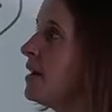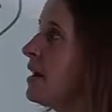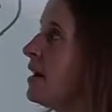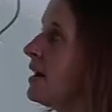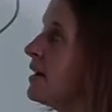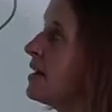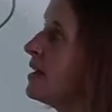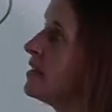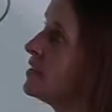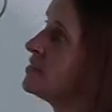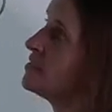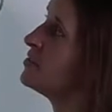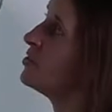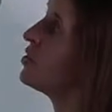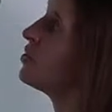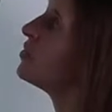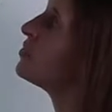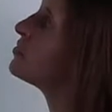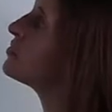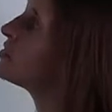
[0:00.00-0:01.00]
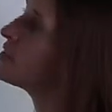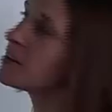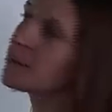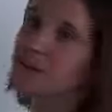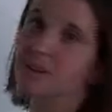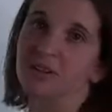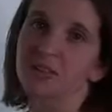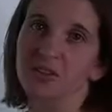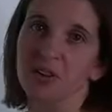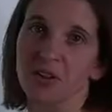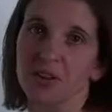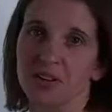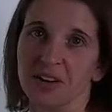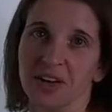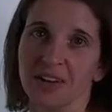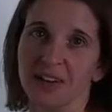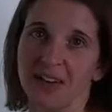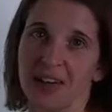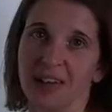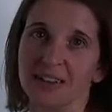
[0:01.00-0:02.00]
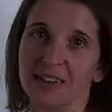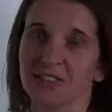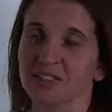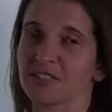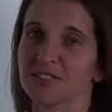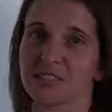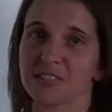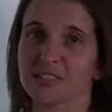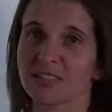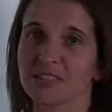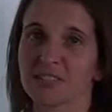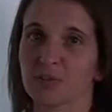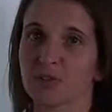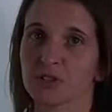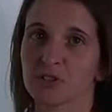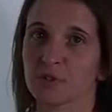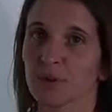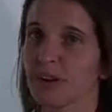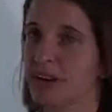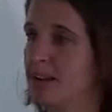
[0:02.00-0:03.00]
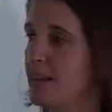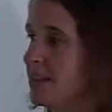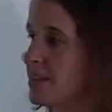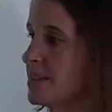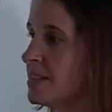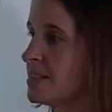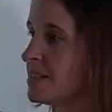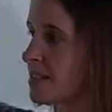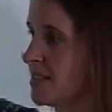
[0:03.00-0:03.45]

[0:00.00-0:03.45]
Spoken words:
I don't think, you know, I just need to see which one it is.